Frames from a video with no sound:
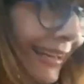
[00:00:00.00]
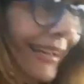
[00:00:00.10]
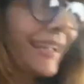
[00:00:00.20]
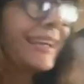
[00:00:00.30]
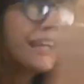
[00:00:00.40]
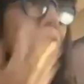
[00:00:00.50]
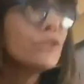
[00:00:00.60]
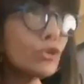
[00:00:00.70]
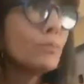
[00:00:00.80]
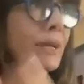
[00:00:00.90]
gave it
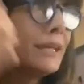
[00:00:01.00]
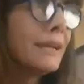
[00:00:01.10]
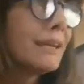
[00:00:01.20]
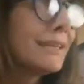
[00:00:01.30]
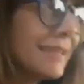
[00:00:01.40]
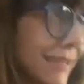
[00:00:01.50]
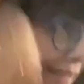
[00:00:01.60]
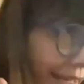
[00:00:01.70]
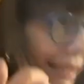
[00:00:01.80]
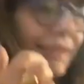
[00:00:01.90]
to me, and I did
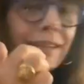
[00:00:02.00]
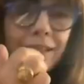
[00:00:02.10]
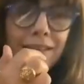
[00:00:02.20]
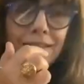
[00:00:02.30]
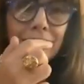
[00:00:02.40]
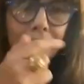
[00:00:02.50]
click. So it's